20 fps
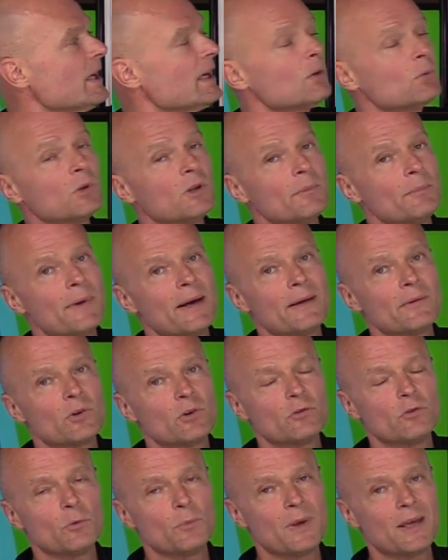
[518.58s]
equal amount
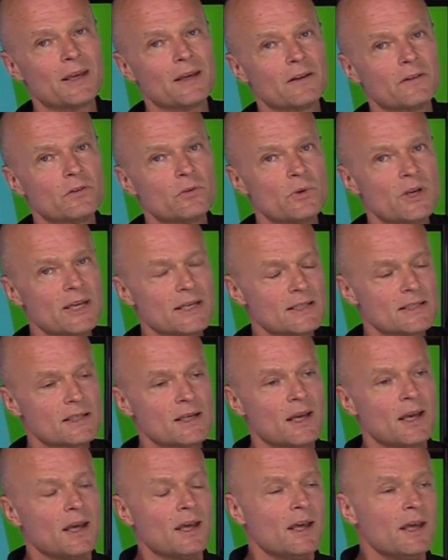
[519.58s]
of omega 3s.
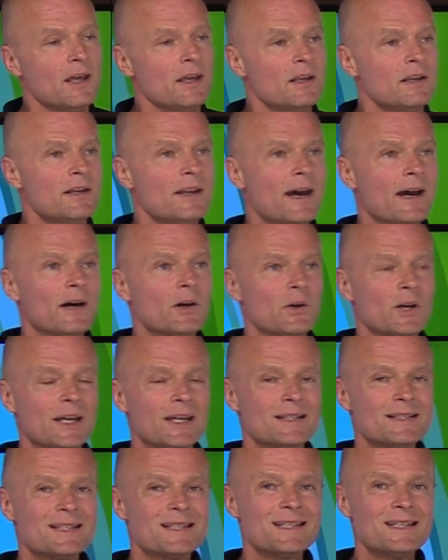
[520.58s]
Now,
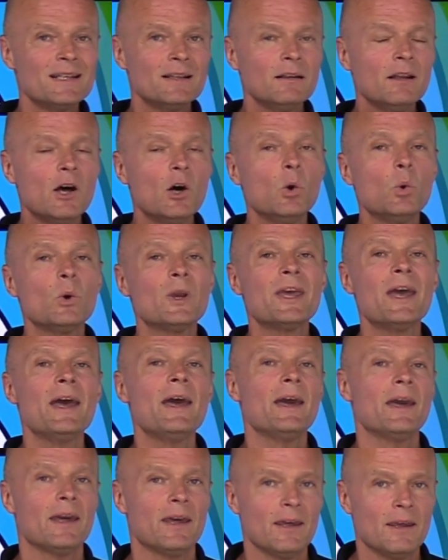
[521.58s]
it's still
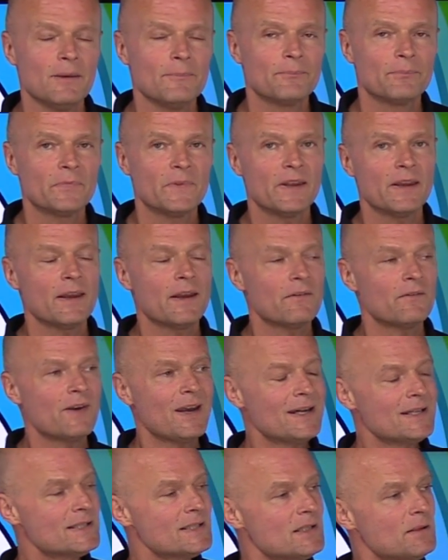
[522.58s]
okay. They have
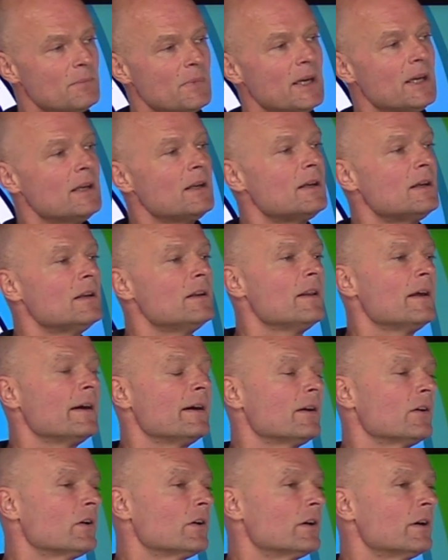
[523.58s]
estimated
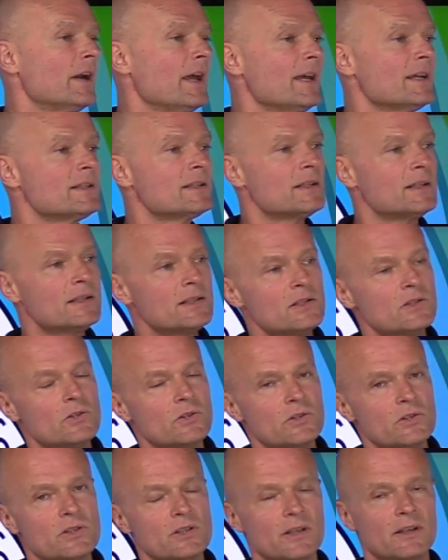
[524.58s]
that our
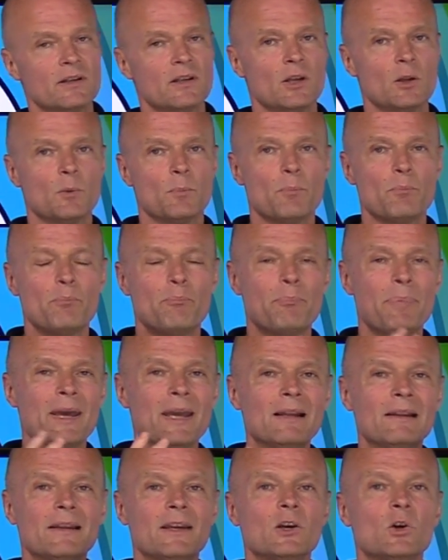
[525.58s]
ancestors and the
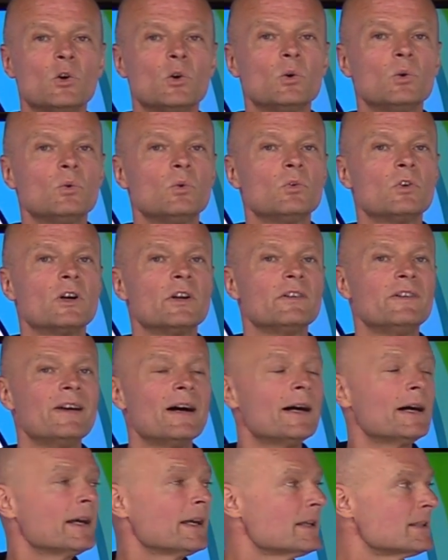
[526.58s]
paleo
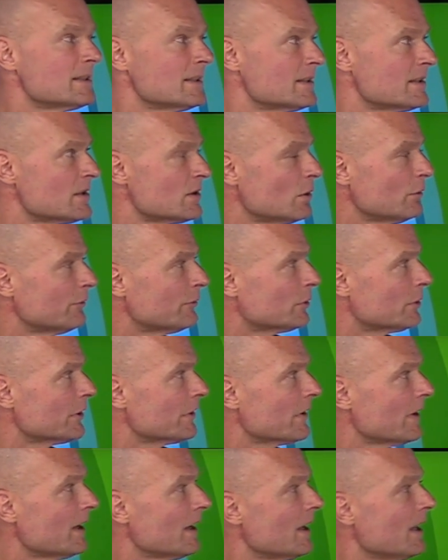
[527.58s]
diets and so
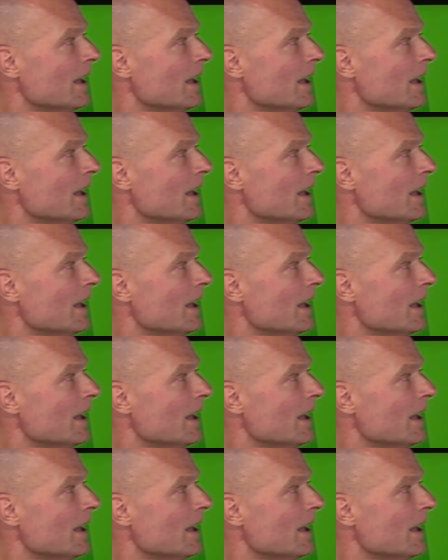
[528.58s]
forth,